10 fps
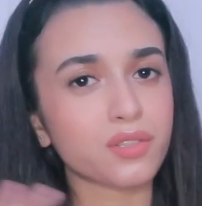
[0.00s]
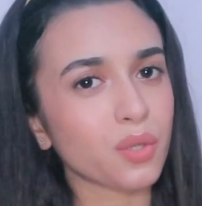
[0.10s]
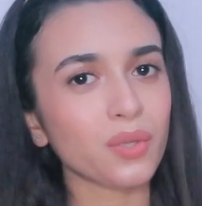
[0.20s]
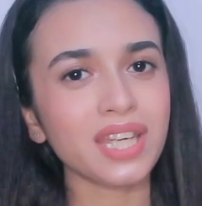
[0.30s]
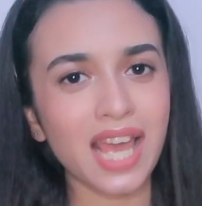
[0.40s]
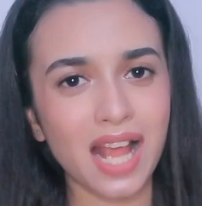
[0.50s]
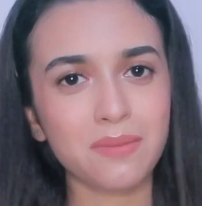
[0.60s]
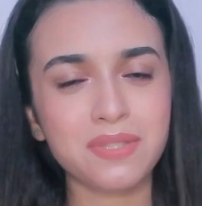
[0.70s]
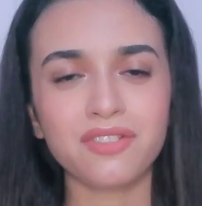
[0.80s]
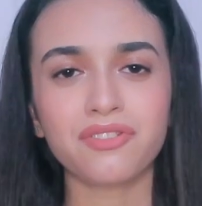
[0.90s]
Now toning
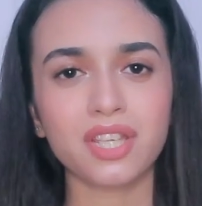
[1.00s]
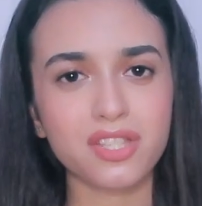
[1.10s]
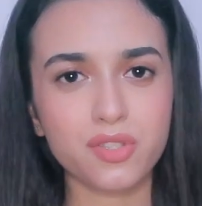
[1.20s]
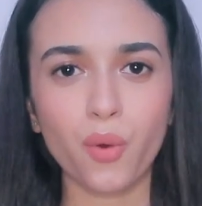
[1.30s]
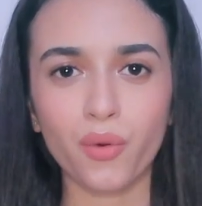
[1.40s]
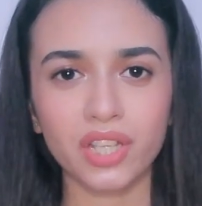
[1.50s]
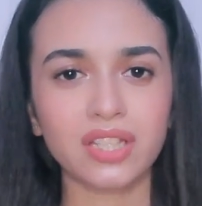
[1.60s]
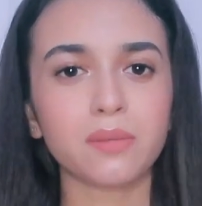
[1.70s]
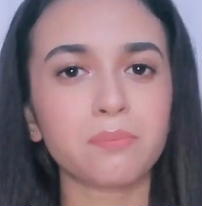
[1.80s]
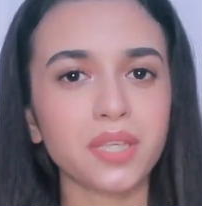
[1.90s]
helps in
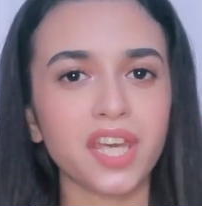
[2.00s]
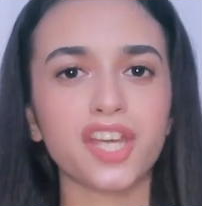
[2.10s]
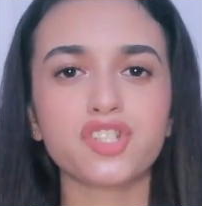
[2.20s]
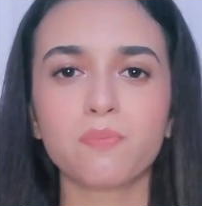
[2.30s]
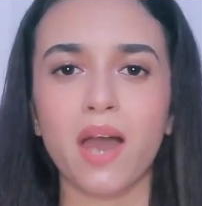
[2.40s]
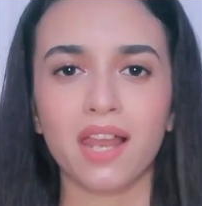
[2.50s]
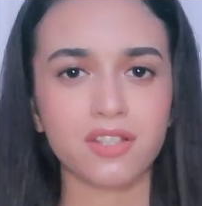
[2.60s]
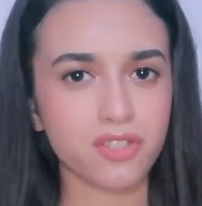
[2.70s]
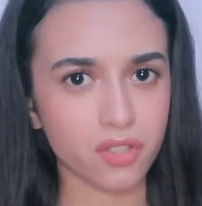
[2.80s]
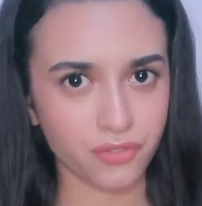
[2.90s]
restoring the pH
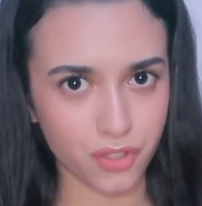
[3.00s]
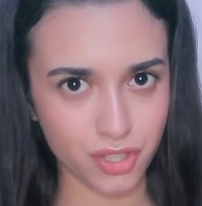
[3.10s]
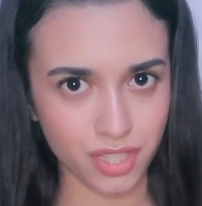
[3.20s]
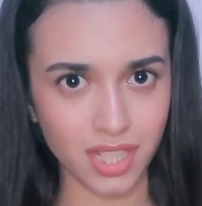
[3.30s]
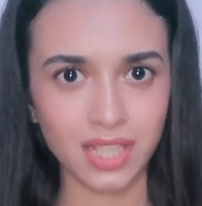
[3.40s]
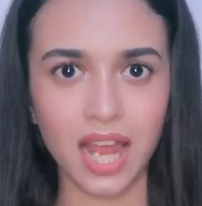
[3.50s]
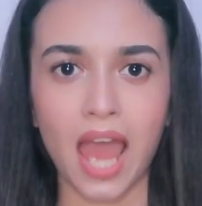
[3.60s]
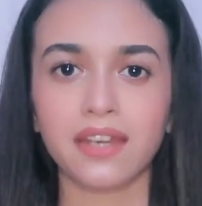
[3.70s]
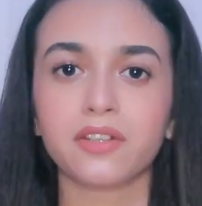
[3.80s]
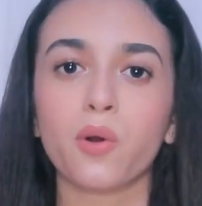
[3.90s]
balance of your skin
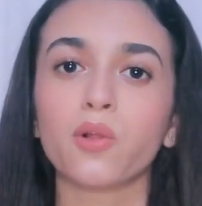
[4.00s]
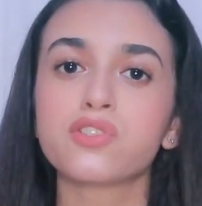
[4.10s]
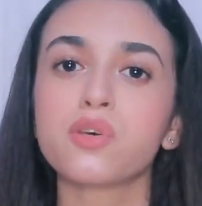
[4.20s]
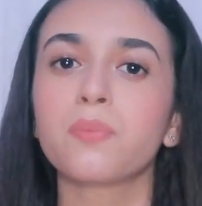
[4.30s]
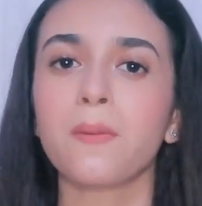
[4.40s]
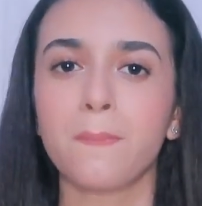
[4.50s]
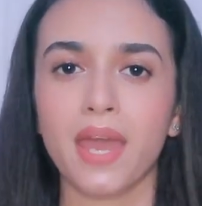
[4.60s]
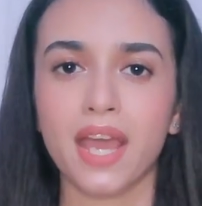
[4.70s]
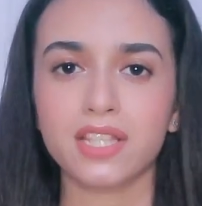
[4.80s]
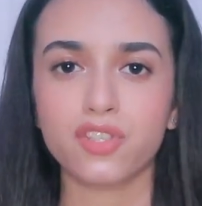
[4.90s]
and it also
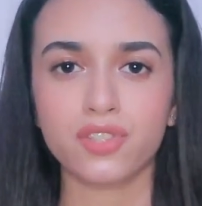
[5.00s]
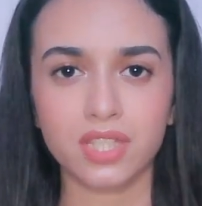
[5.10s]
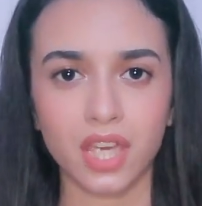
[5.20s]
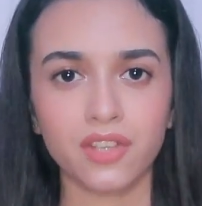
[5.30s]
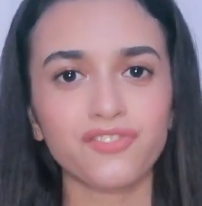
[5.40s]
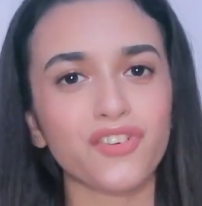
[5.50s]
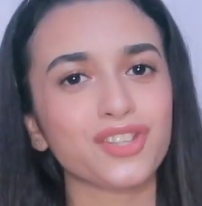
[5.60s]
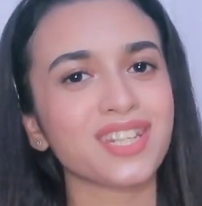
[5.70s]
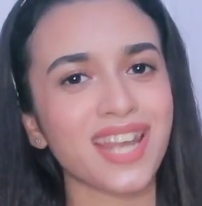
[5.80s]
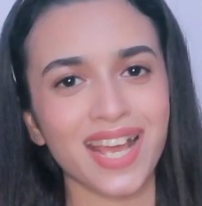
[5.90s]
prepares your skin
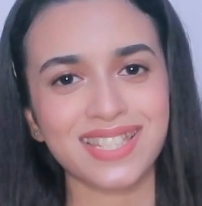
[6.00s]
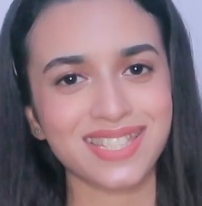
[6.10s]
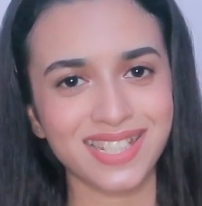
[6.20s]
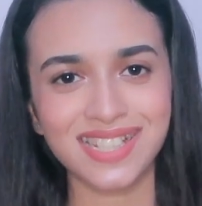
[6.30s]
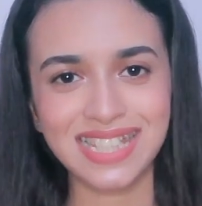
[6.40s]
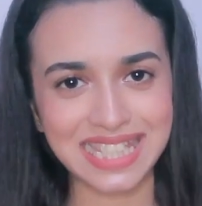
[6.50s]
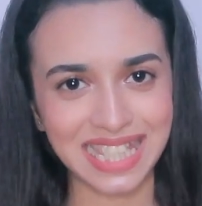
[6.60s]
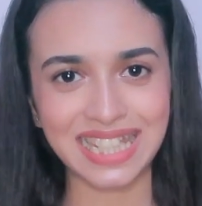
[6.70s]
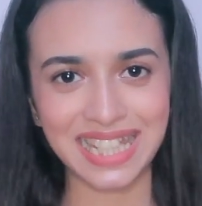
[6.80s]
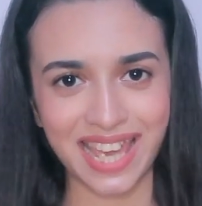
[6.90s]
for the next
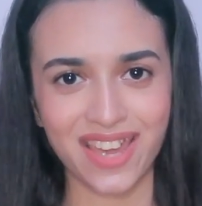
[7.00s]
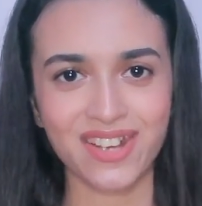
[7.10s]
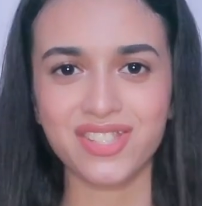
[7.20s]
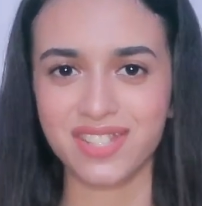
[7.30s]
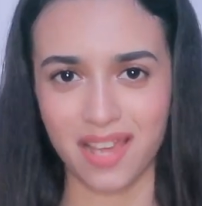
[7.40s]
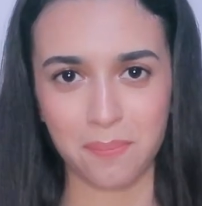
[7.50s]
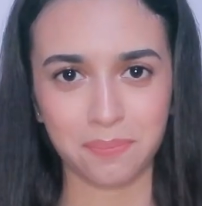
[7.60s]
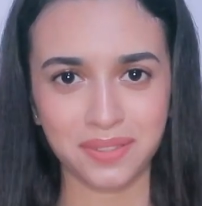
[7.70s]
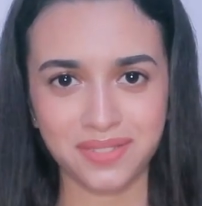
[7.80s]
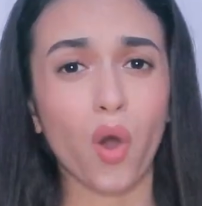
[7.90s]
skincare
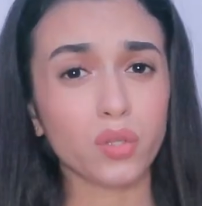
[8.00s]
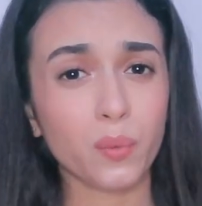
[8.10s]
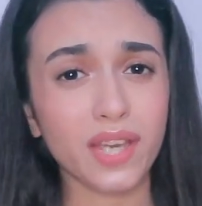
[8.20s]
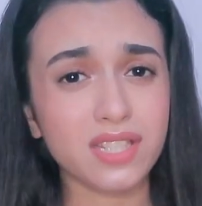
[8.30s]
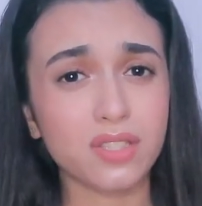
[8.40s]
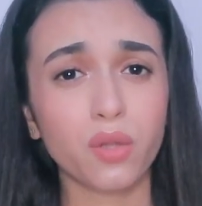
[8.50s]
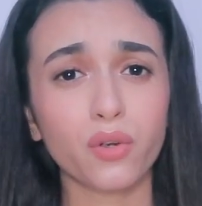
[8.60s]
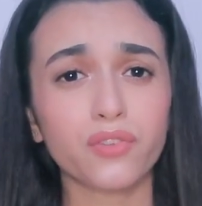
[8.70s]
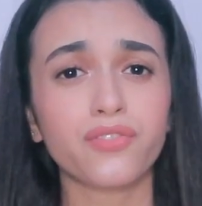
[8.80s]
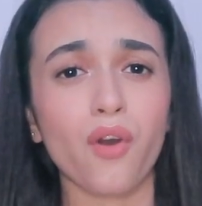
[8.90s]
step. Always
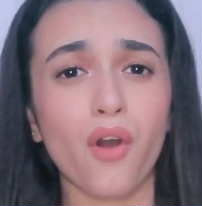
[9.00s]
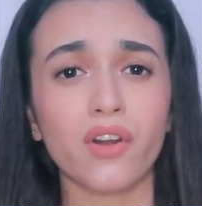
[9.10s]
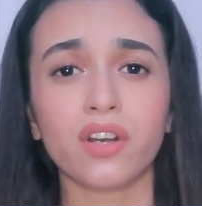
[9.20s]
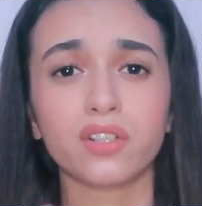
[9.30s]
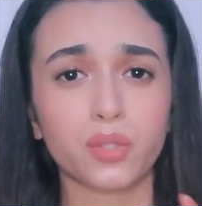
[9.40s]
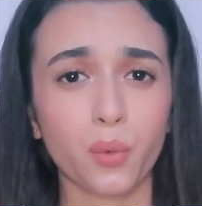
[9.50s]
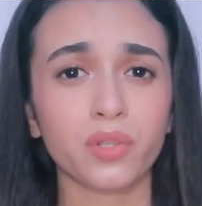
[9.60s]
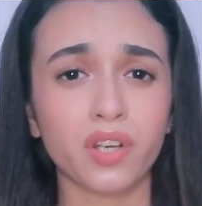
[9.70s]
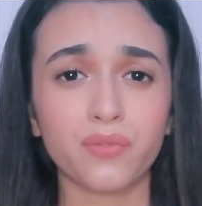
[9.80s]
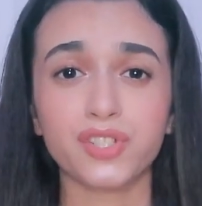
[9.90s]
look for a
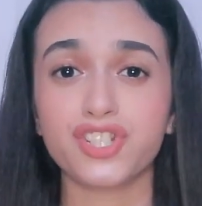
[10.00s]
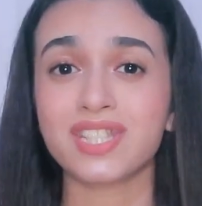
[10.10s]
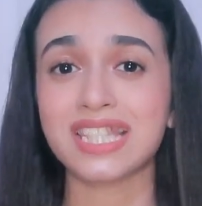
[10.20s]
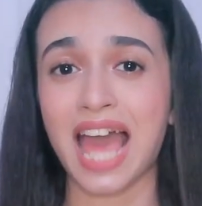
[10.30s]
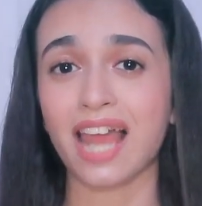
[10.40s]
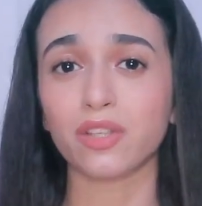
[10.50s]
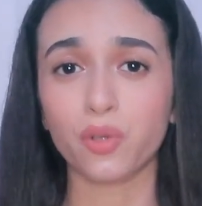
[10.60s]
toner which is